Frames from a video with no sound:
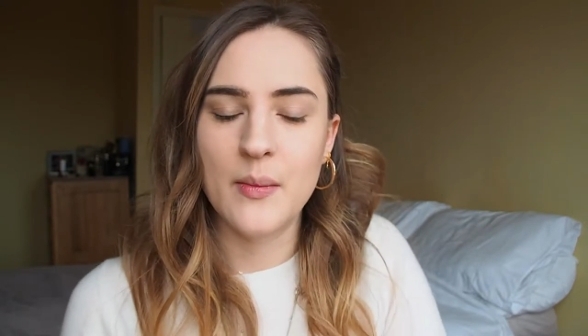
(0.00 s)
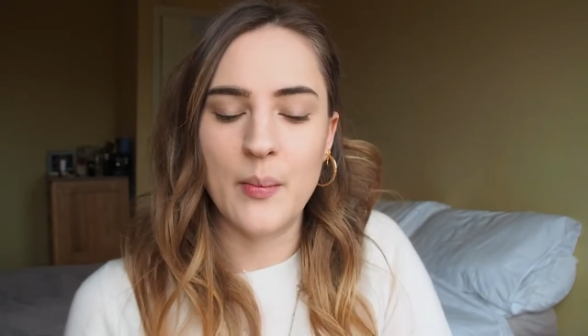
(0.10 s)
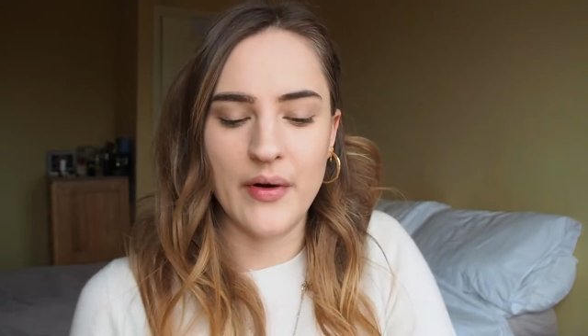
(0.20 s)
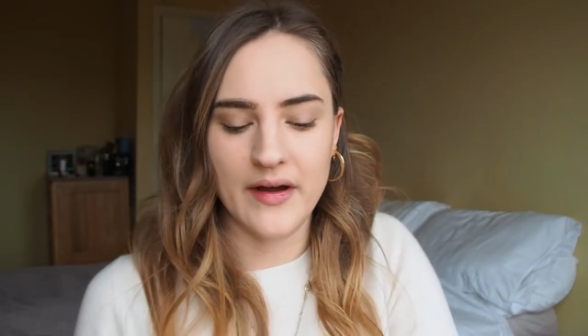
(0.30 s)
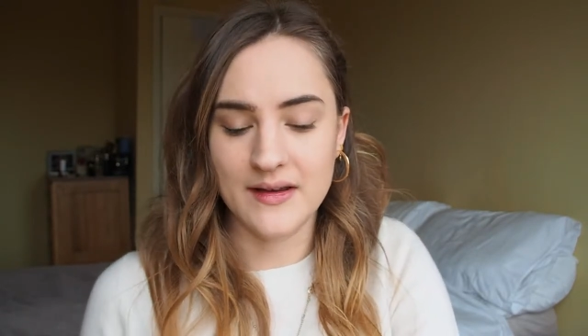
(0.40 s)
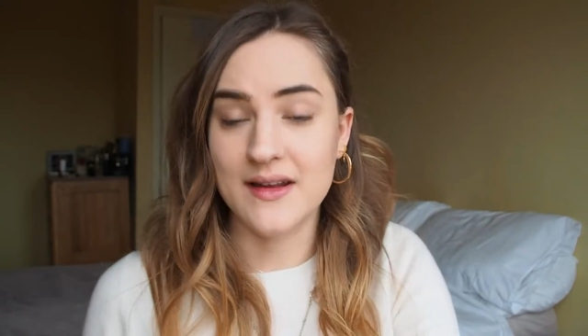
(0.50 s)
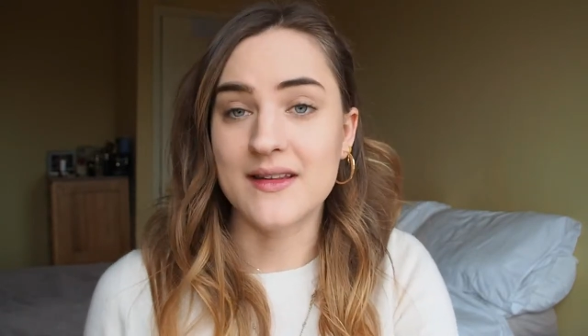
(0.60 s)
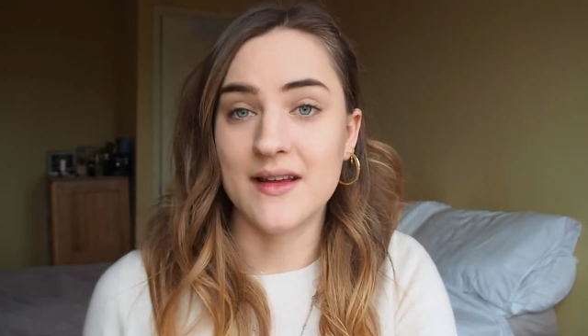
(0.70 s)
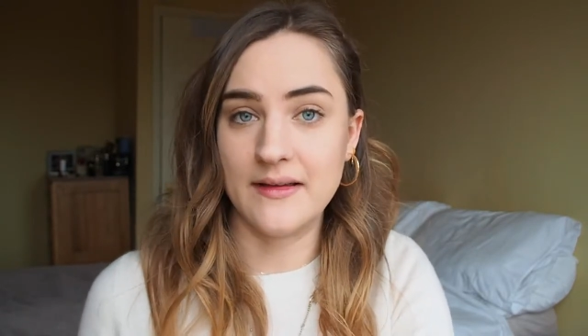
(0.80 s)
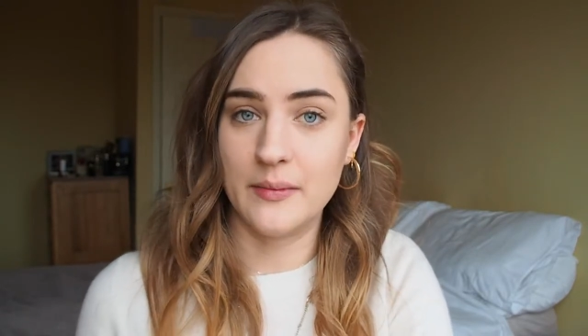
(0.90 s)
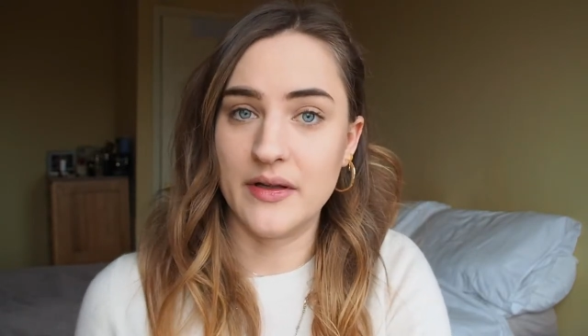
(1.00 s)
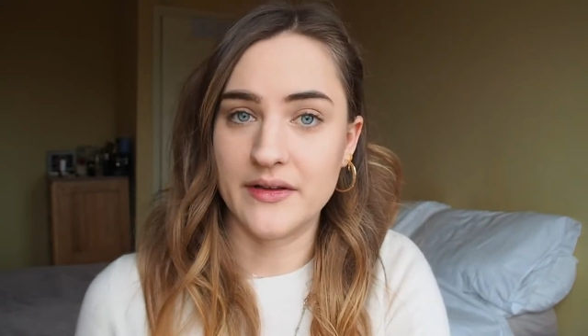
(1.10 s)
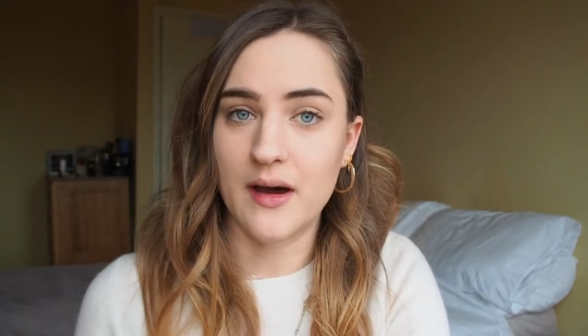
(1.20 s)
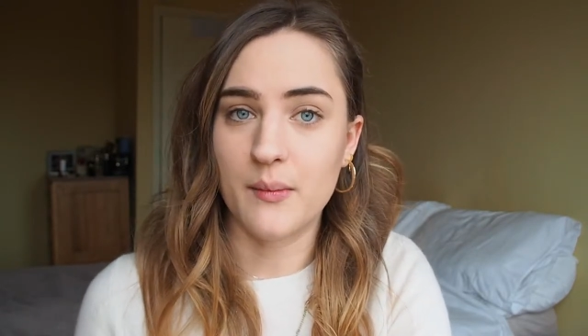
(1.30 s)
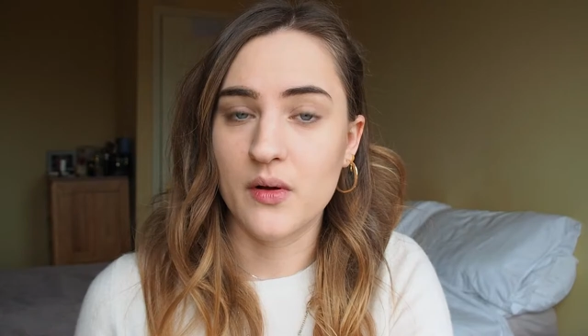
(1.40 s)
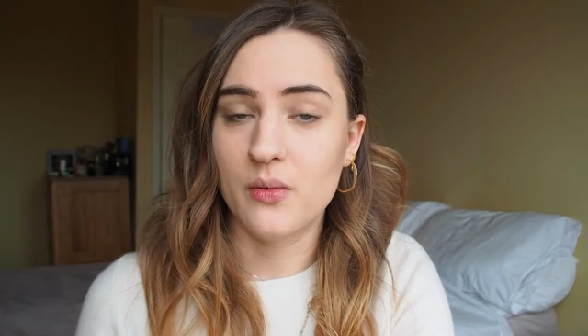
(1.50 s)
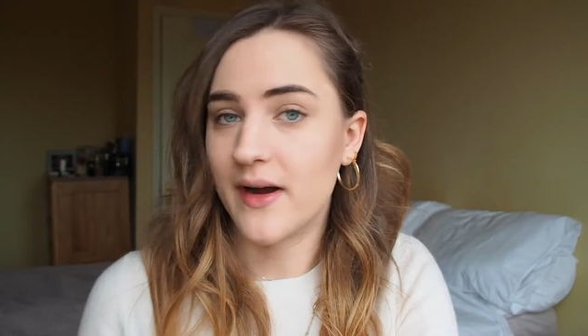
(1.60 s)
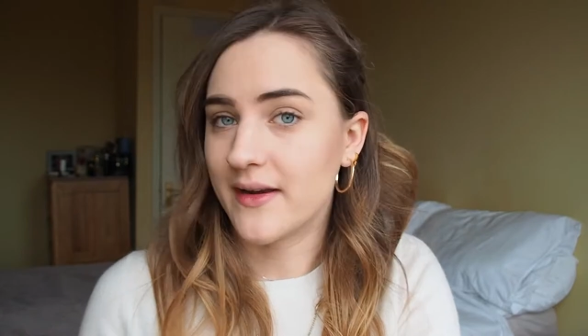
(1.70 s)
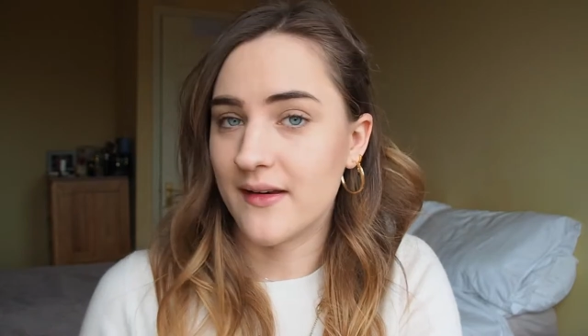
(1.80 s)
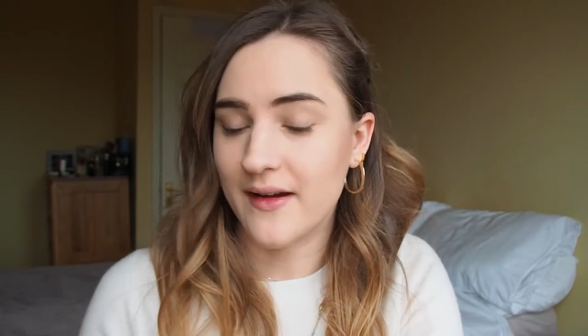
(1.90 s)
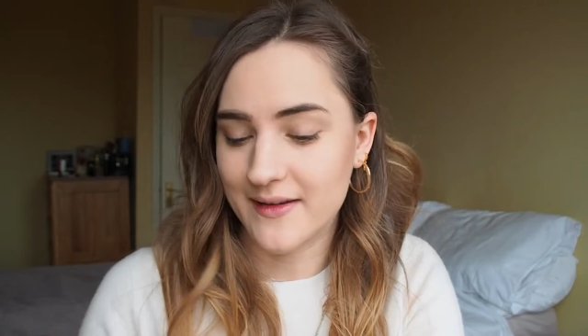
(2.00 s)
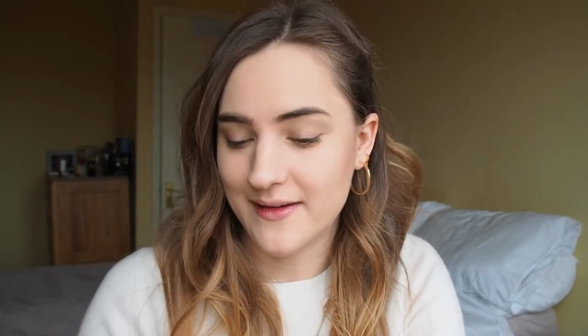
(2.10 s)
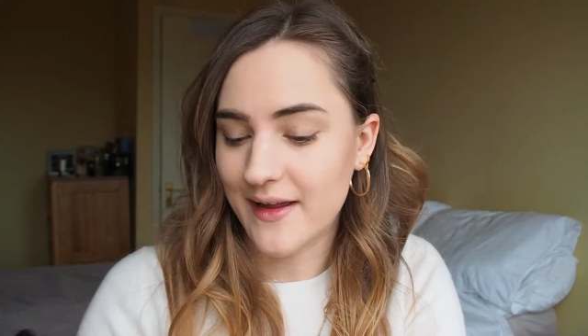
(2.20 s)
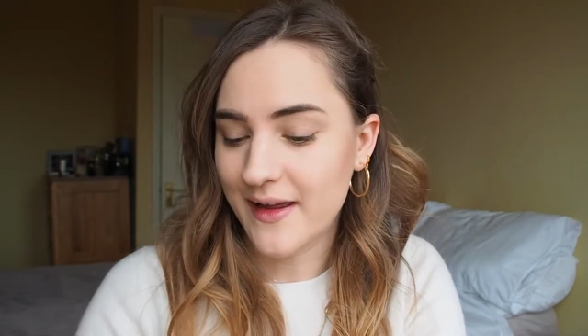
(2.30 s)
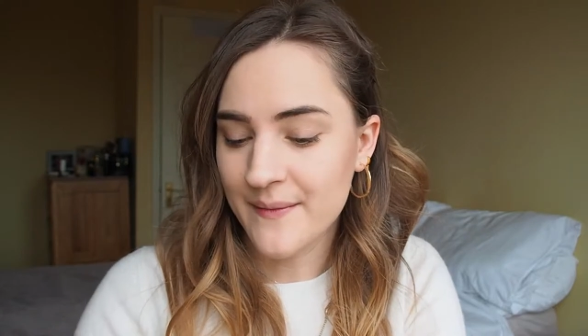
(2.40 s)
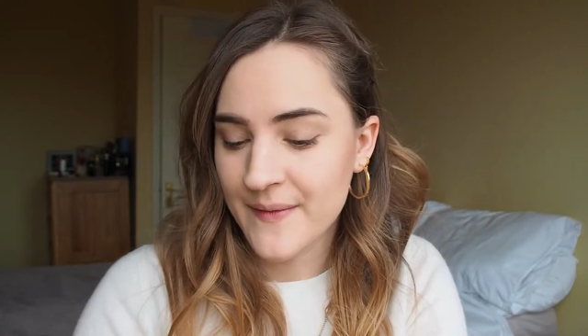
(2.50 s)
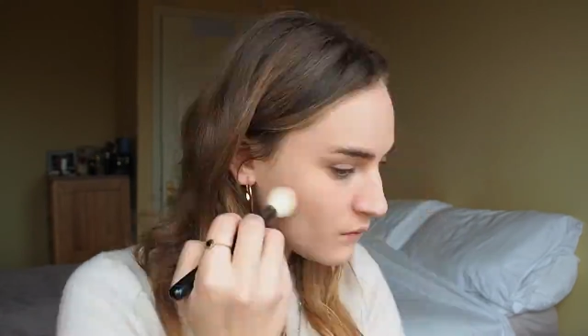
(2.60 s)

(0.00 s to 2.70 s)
but it does build up quite nicely.